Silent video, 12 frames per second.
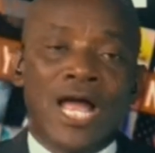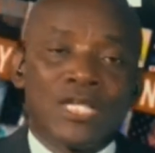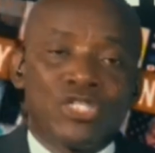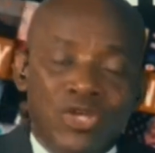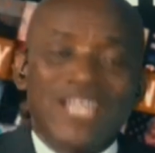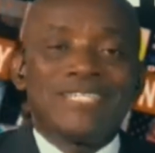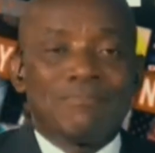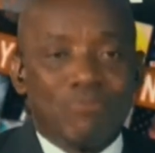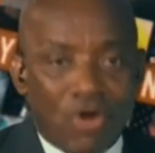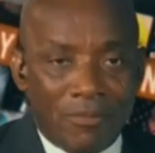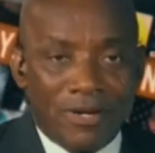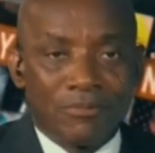And so that's a
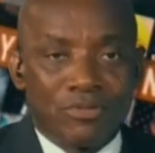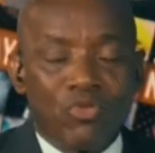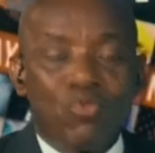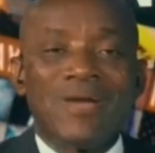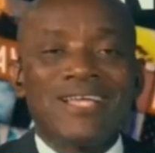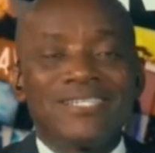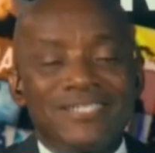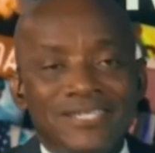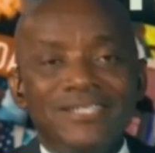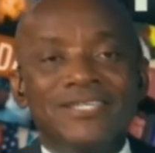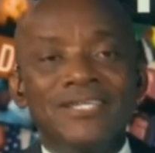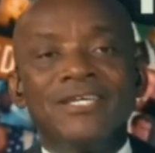problem. So we might
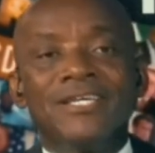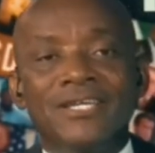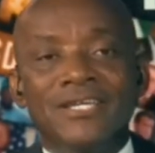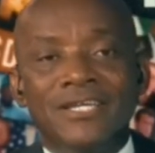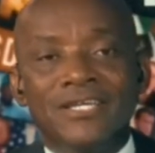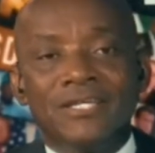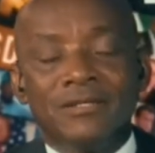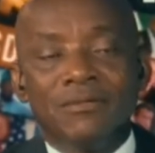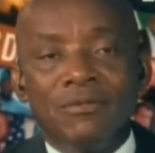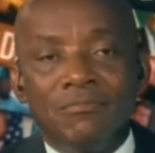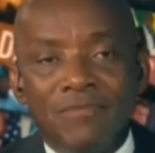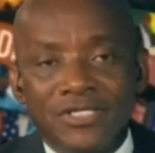see a
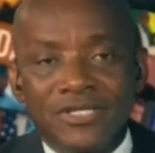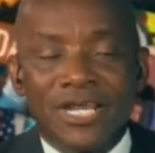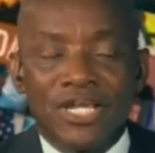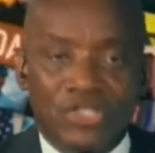ministerial